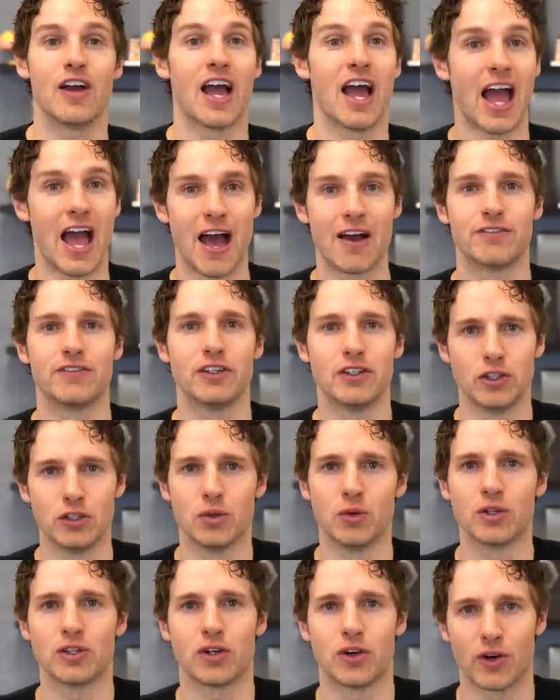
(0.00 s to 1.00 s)
have to do
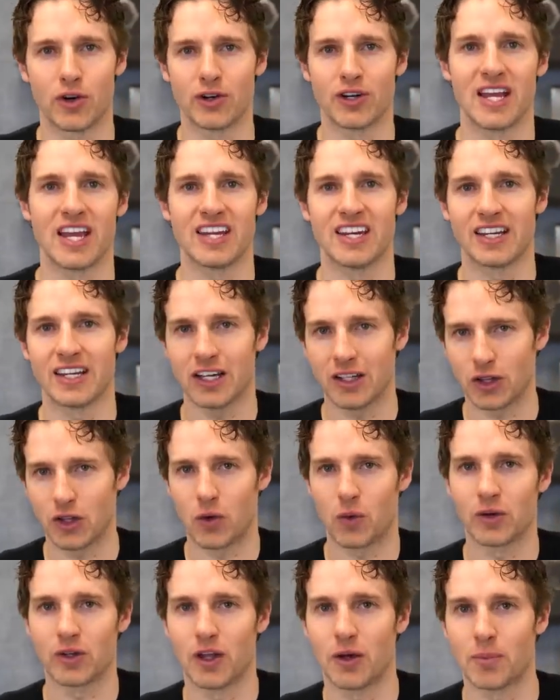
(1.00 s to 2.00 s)
with herniating
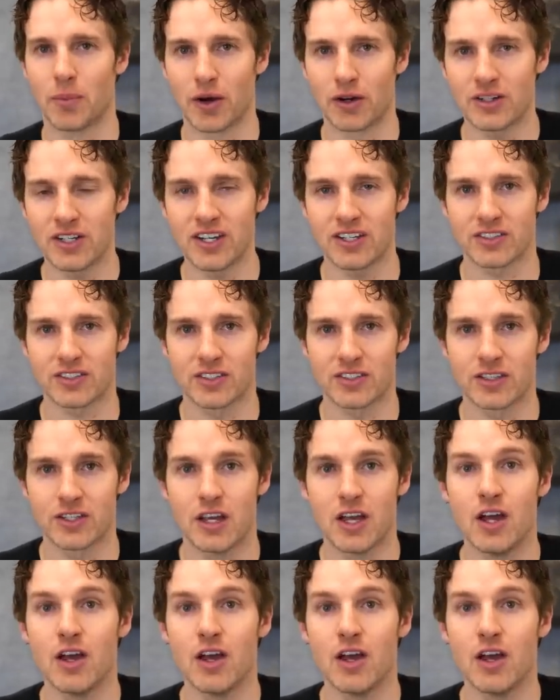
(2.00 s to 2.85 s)
lower lumbar discs?